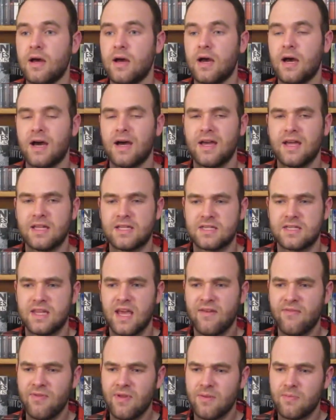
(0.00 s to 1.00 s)
It's
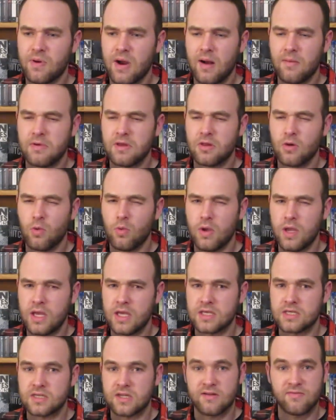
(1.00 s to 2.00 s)
definitely probably the
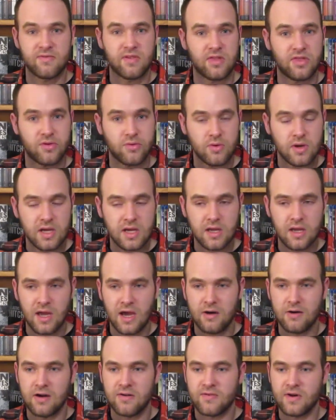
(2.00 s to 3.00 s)
weakest of the three.
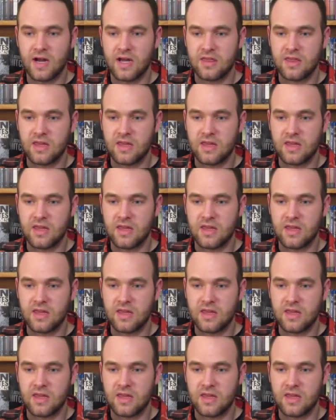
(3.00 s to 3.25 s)
However, I